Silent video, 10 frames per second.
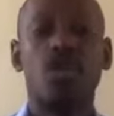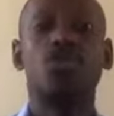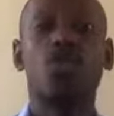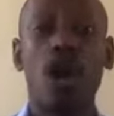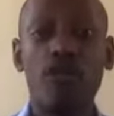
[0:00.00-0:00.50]

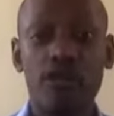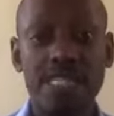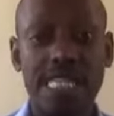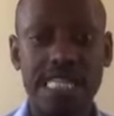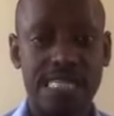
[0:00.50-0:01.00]
So cow
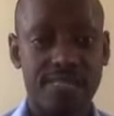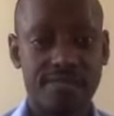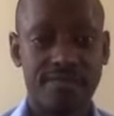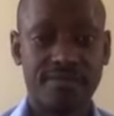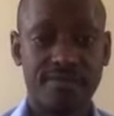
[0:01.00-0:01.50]
fattening
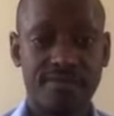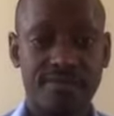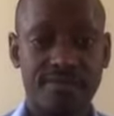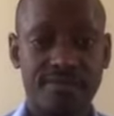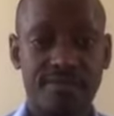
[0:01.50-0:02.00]

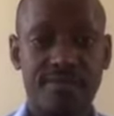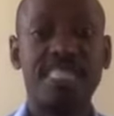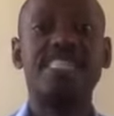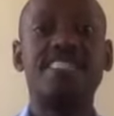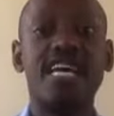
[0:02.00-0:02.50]

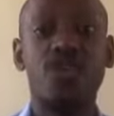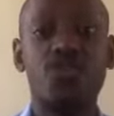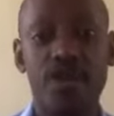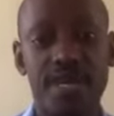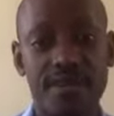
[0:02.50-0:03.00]
is a
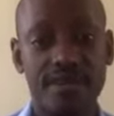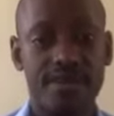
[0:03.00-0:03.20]
trade,